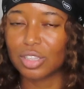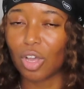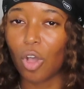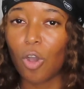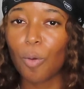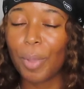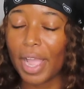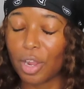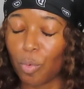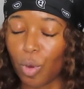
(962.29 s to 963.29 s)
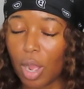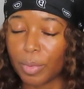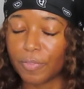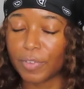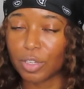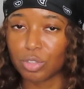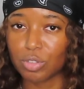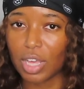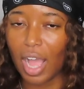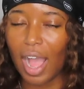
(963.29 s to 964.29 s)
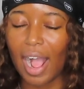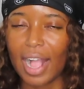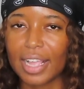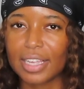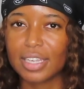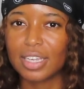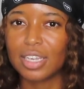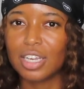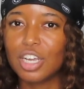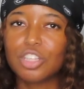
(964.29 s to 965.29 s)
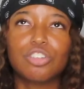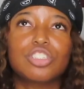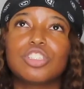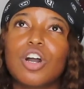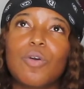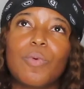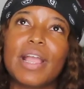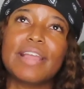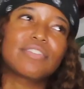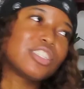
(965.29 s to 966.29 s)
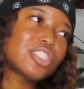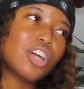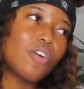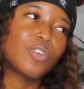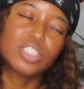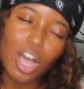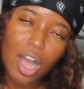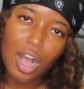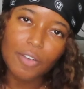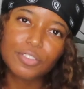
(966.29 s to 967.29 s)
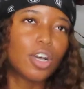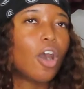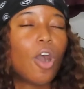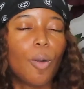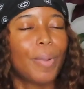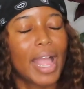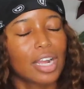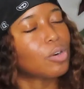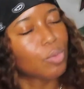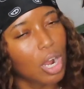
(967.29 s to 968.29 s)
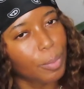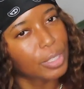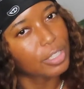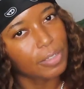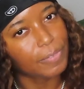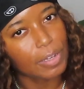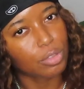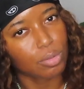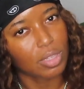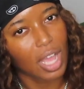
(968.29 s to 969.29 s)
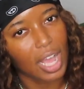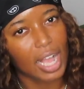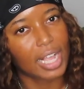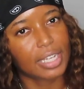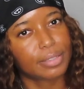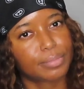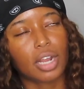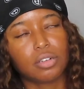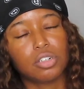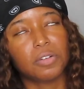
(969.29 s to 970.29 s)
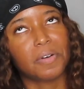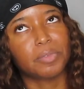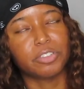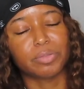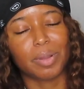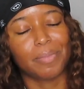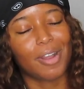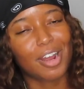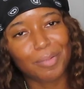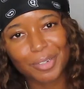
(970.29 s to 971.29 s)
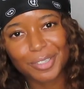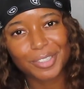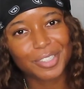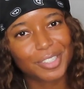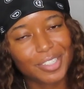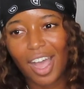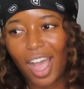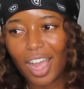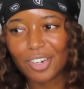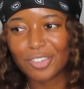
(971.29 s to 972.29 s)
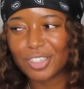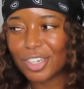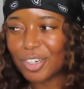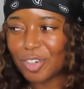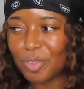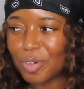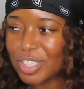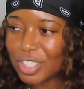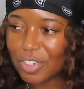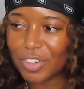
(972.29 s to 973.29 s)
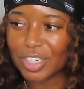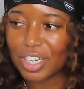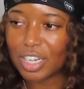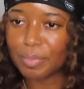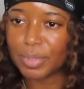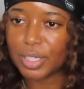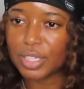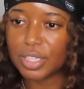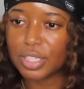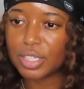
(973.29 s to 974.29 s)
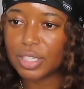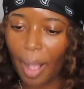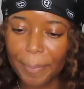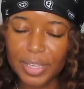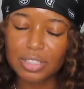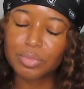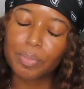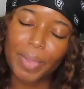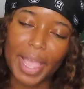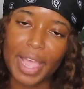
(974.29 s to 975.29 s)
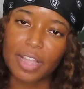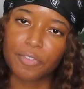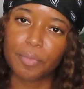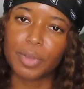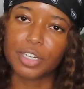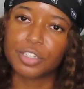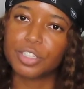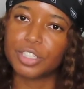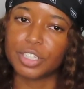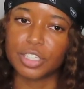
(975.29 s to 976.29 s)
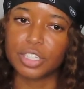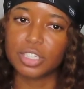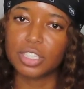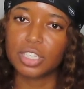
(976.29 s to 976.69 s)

the whole pack of ramen fell through the eye. There's no way if the stove was off, the whole pack of ramen could have fell through the eye. I don't know if I'm losing my marbles. I don't know what's going on, but I picked up the pack from under the hood.